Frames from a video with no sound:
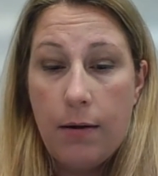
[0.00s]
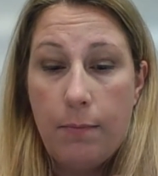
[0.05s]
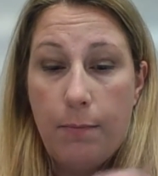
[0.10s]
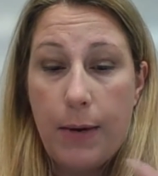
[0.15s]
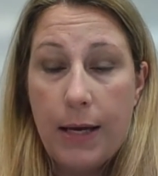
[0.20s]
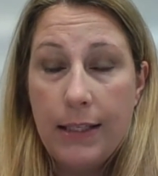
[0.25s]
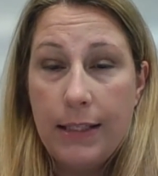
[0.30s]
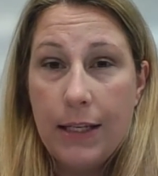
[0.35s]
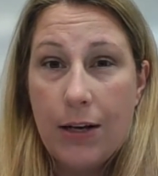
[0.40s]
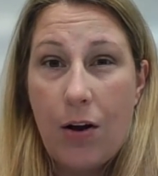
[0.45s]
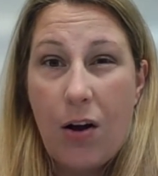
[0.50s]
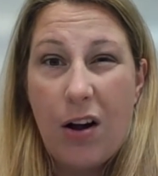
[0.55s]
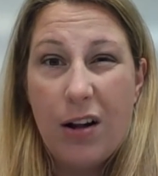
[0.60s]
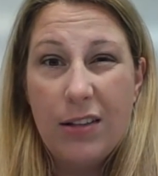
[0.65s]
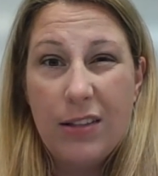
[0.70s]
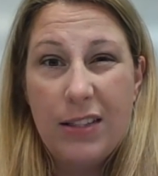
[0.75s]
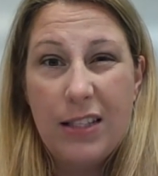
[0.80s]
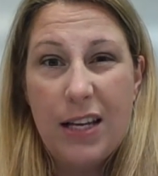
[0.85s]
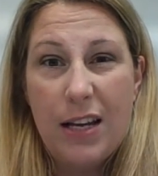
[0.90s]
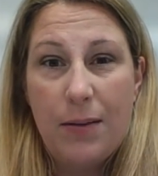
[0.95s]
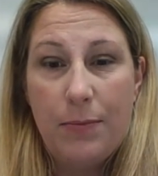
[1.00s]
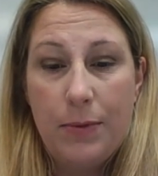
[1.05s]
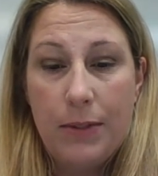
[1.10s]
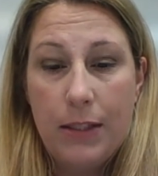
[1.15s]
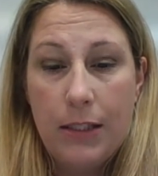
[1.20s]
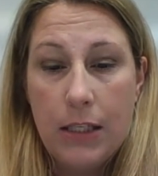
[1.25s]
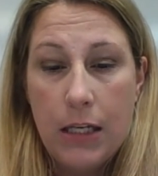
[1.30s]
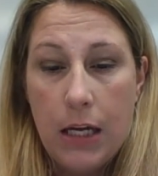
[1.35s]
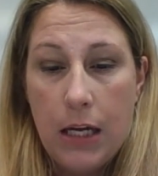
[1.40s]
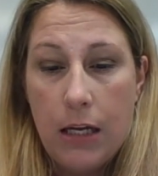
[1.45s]
basic
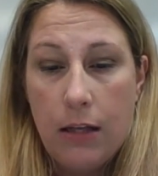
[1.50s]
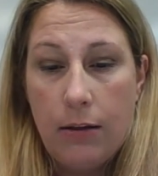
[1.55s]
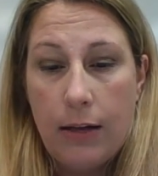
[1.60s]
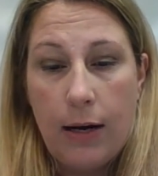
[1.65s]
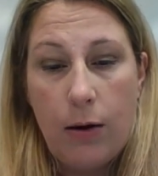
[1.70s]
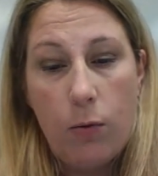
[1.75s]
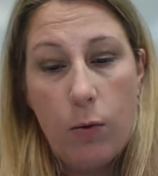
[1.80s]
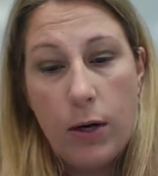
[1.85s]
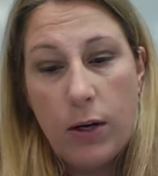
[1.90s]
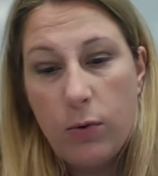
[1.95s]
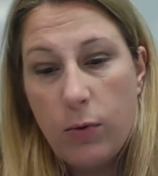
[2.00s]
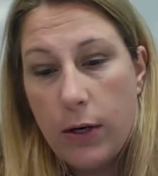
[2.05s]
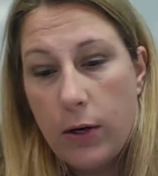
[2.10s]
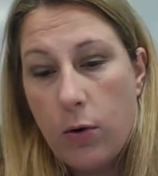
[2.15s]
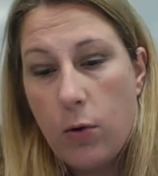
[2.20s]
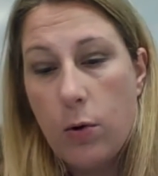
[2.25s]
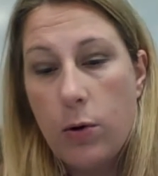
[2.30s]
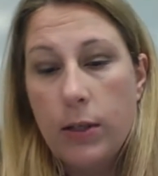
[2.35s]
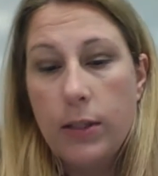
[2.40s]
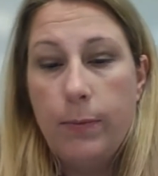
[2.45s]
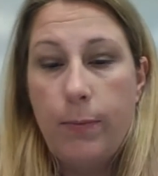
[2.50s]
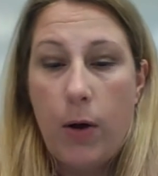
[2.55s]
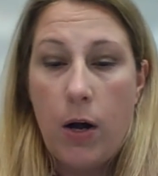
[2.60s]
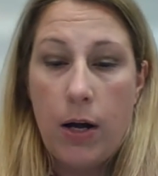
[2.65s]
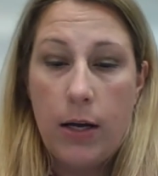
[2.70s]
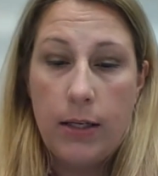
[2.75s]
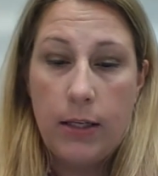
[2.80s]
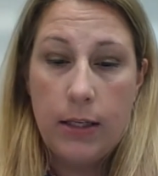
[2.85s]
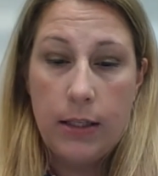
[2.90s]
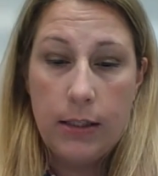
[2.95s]
concepts like one-to-one
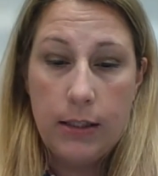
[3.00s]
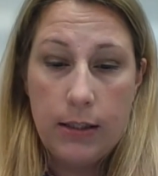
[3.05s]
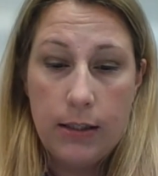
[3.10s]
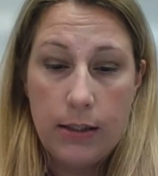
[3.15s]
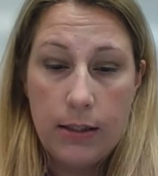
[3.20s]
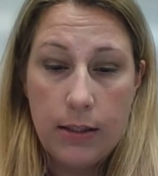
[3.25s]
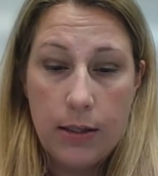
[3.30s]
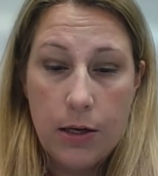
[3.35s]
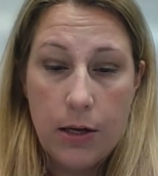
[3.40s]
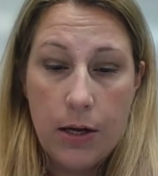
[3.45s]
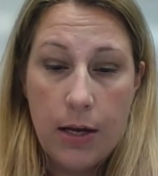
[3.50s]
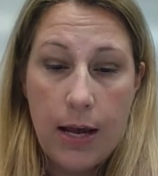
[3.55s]
correspondence,